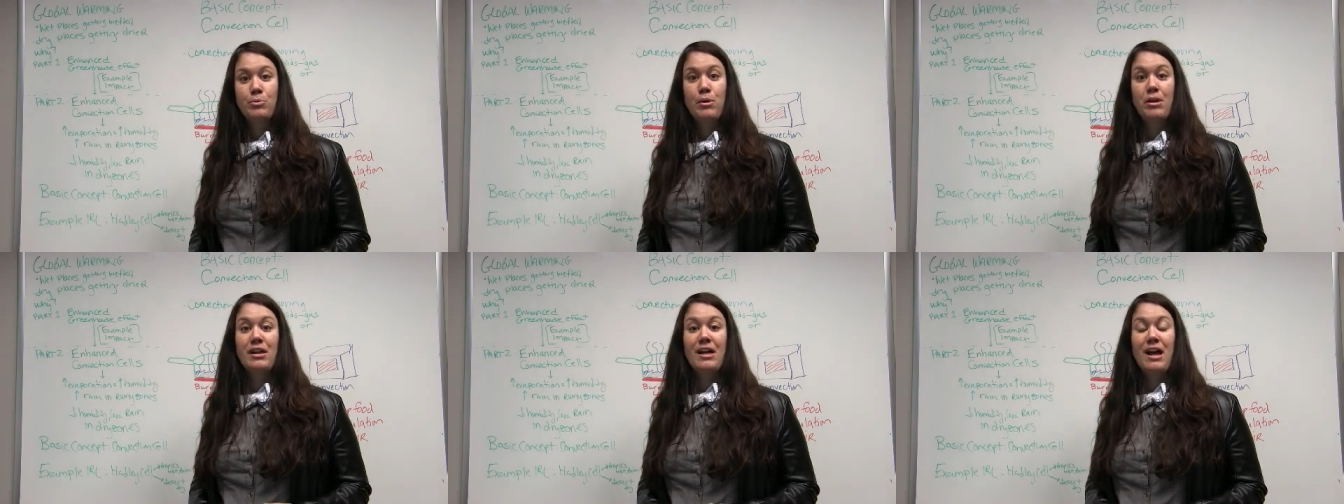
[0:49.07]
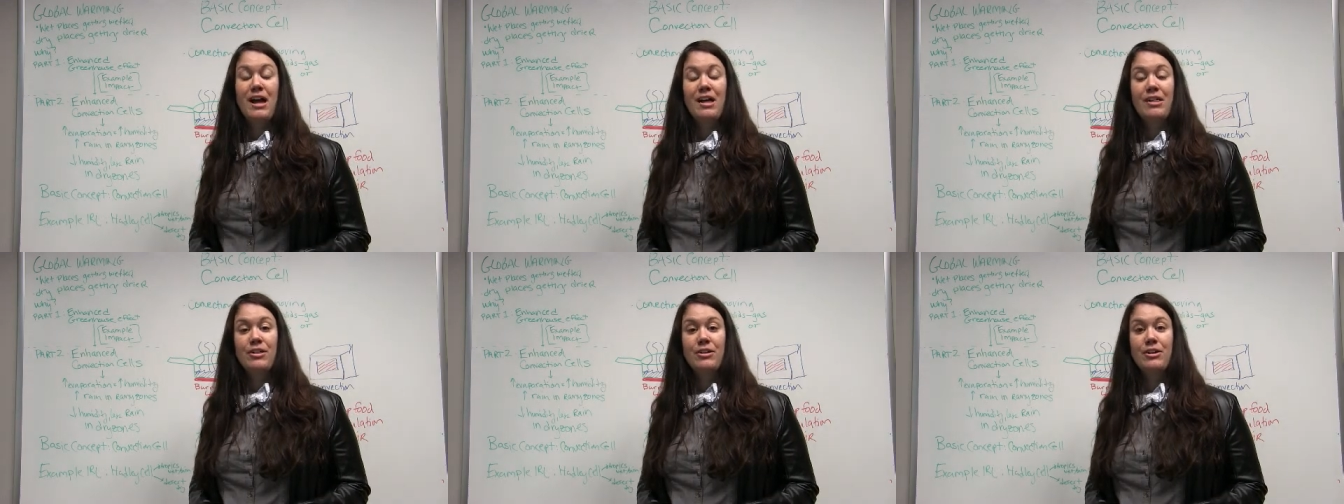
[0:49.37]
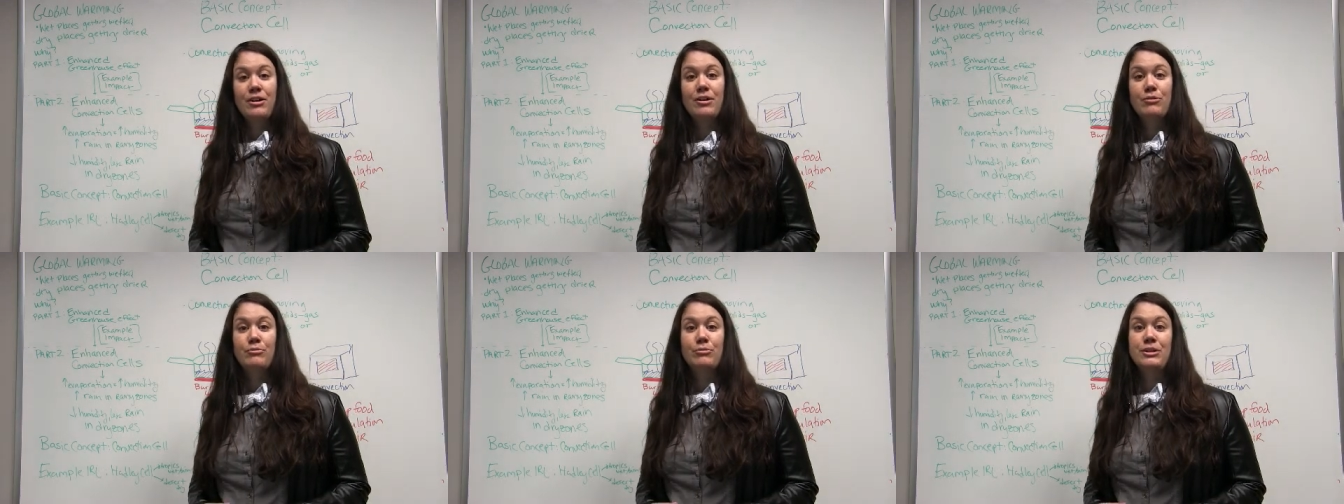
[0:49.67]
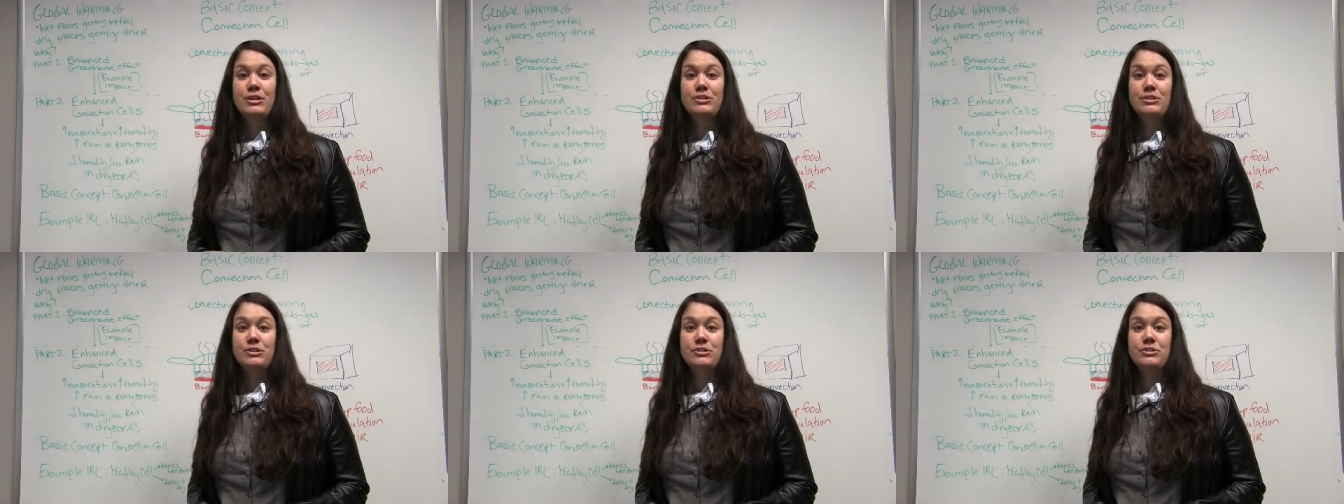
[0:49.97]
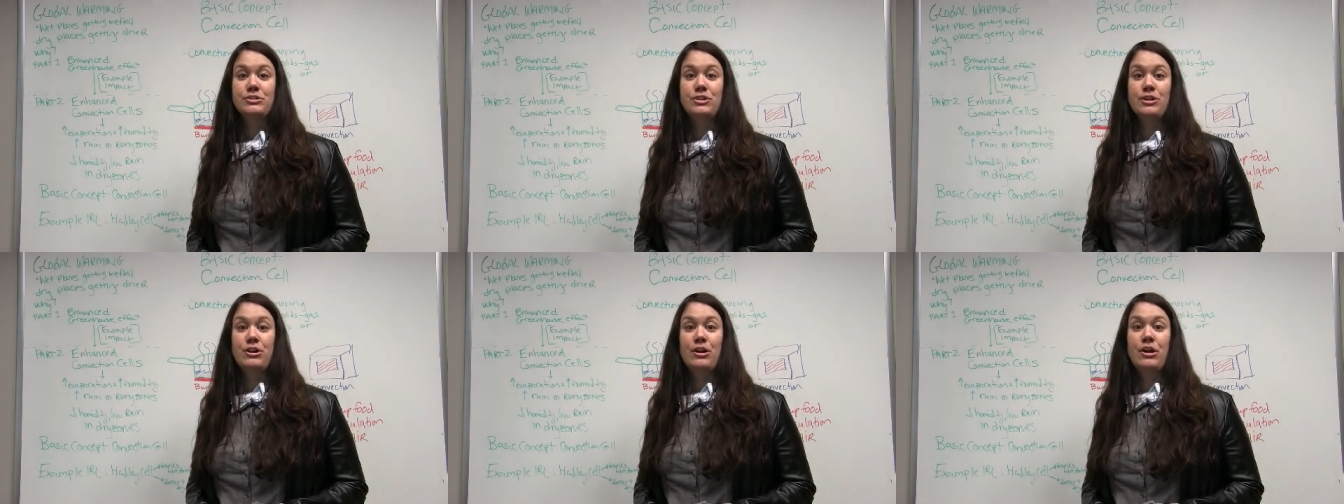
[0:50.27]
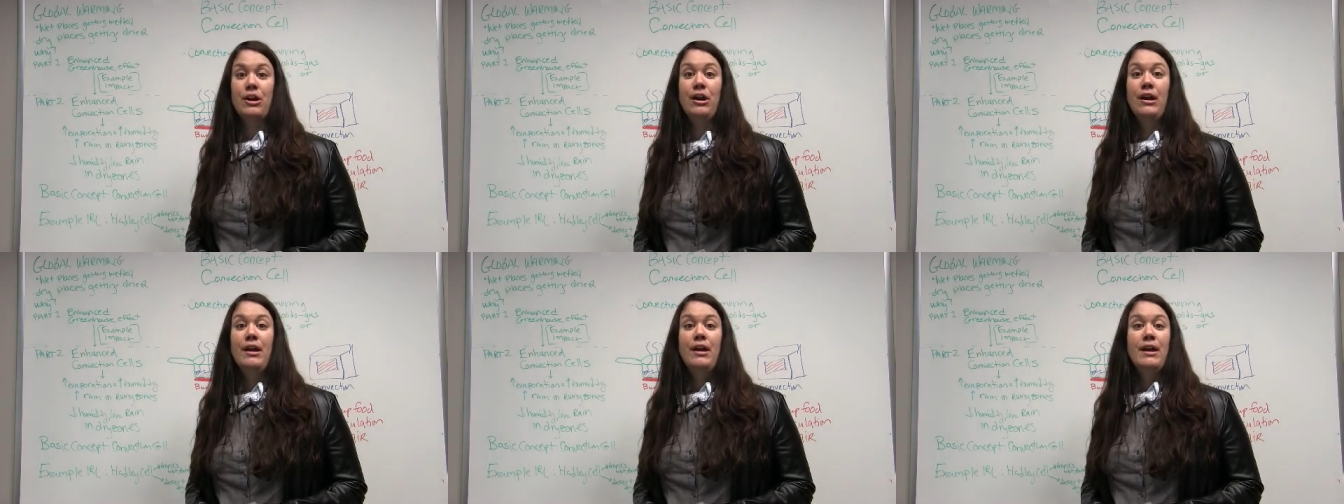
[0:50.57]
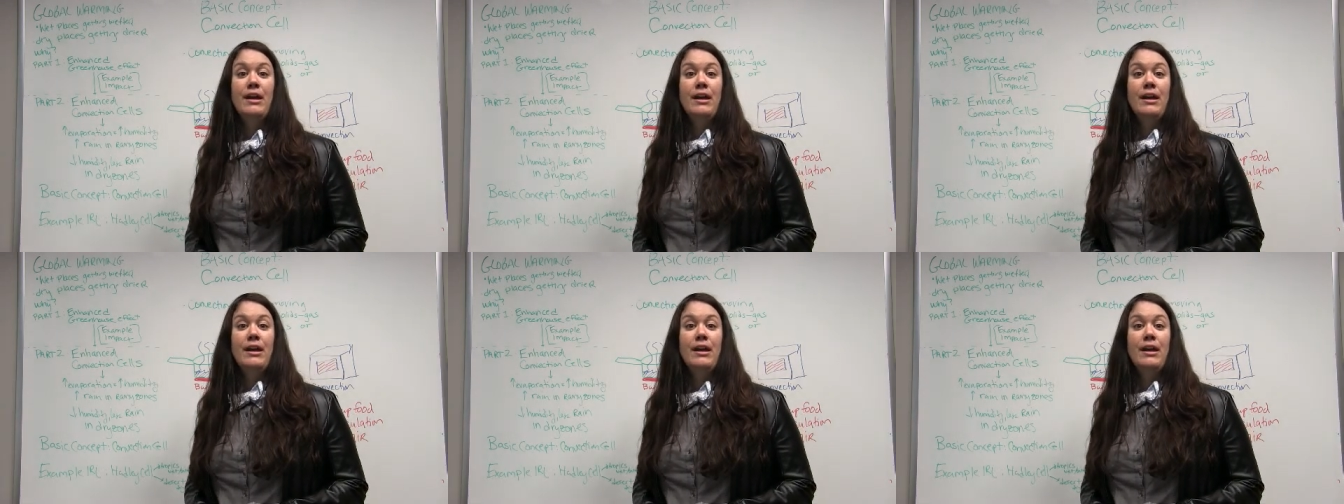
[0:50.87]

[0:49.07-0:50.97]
while other regions are